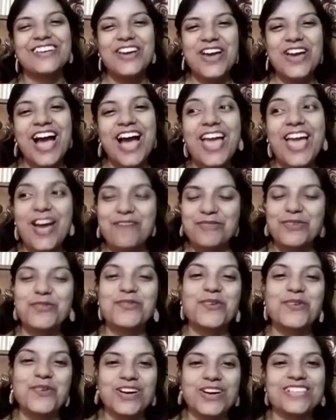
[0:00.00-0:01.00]
I have to
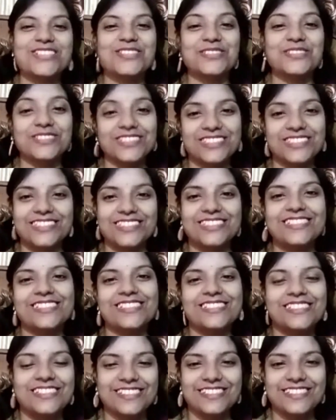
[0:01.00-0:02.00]
focus on
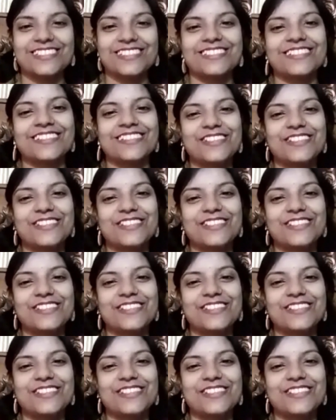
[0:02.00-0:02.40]
it.